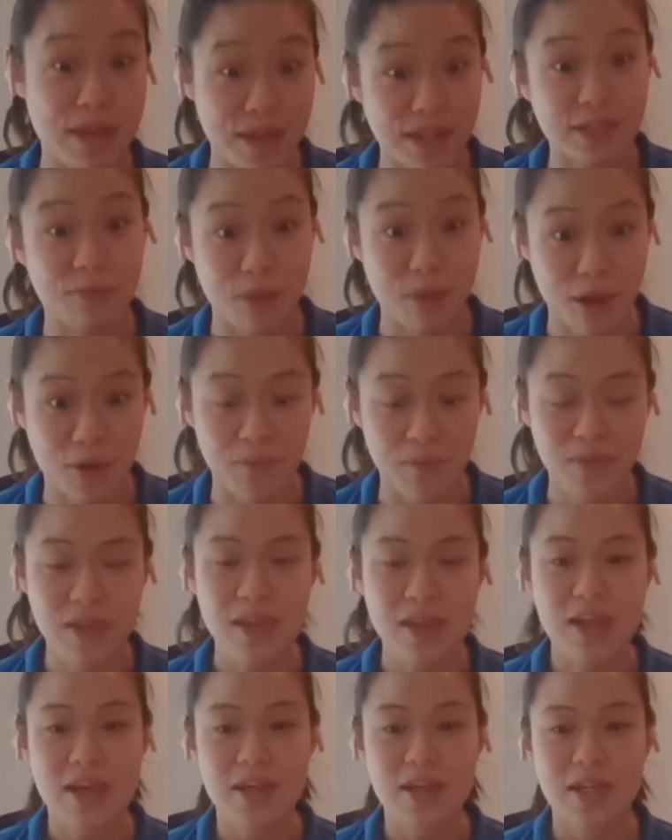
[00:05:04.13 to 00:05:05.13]
well.
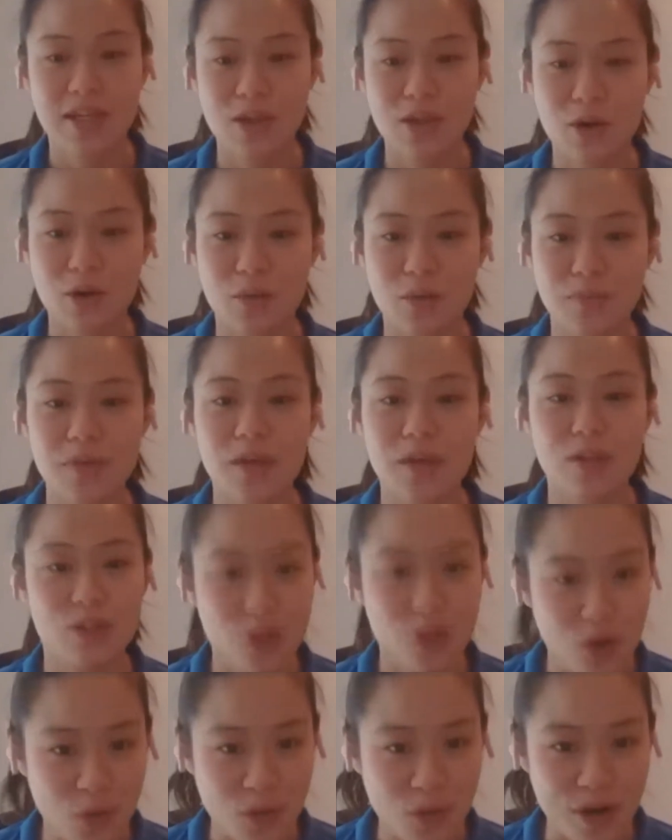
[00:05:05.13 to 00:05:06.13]
So don't
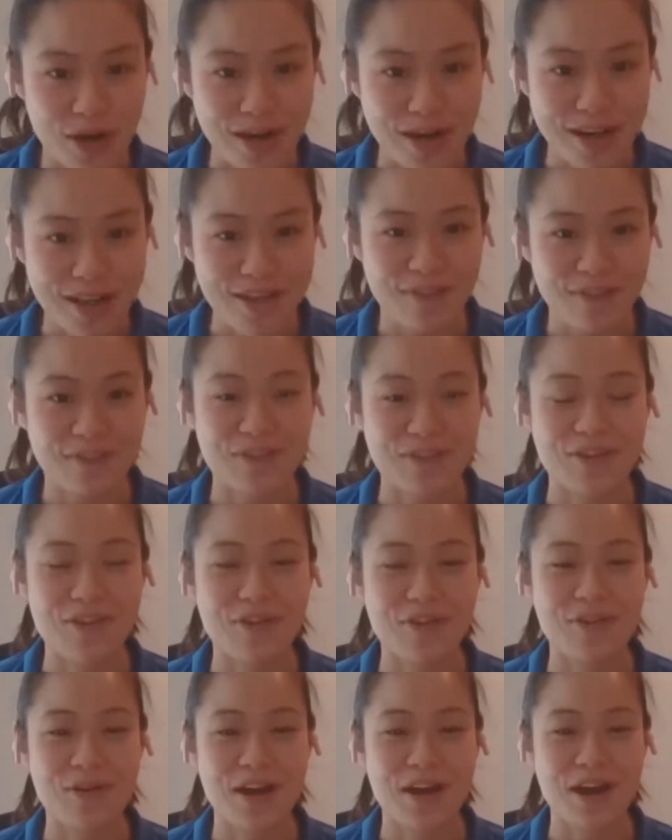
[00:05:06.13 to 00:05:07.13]
worry if you
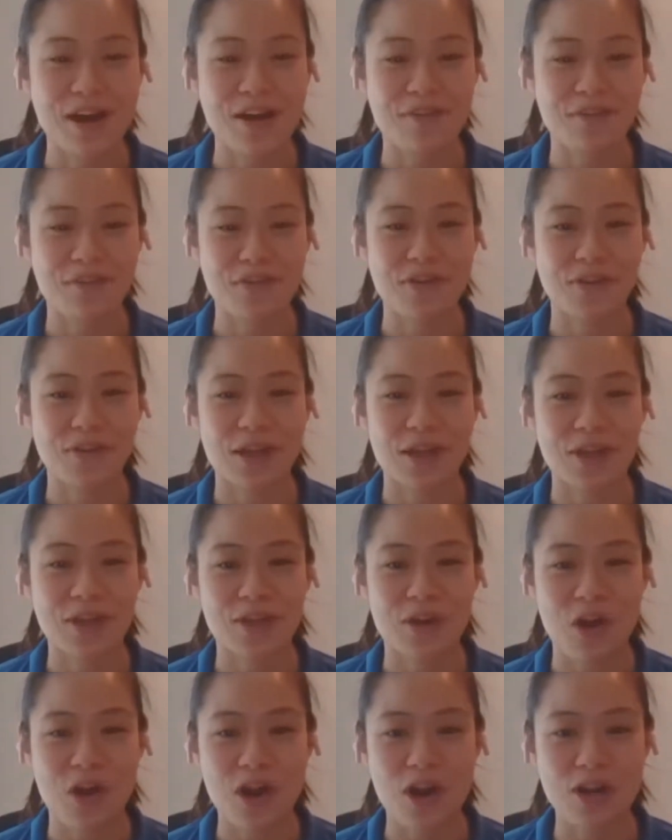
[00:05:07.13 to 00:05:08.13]
feel like they're
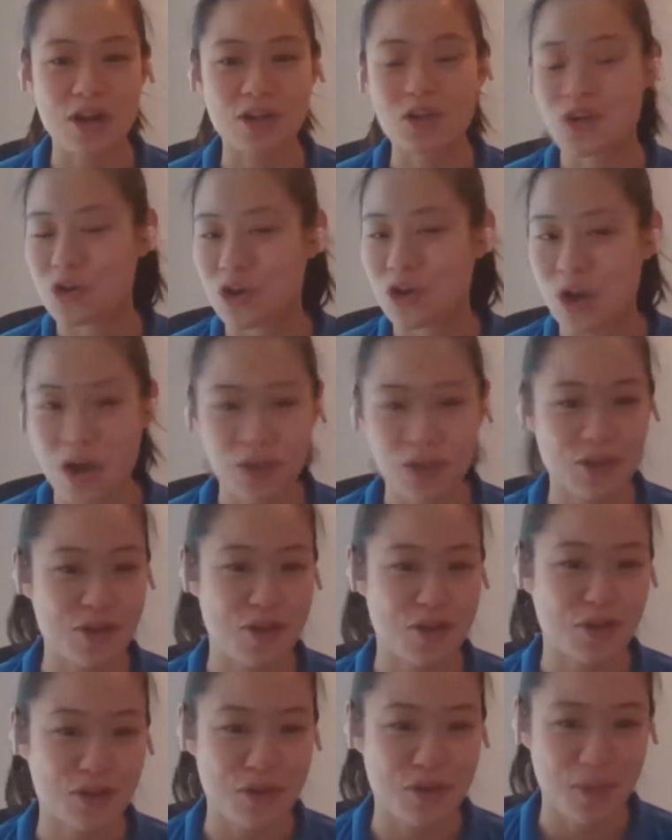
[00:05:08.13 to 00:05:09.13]
hard, you're not the
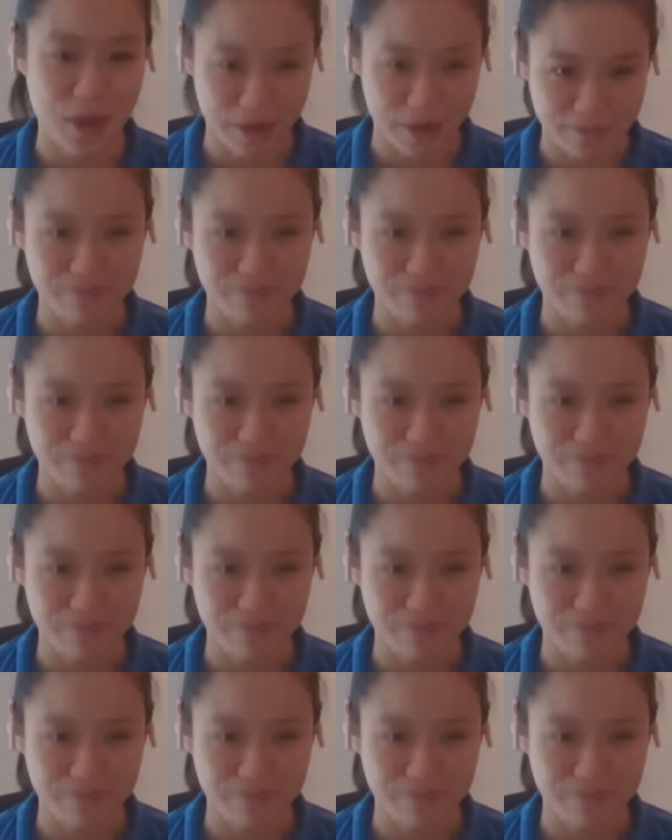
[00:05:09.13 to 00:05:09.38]
only one.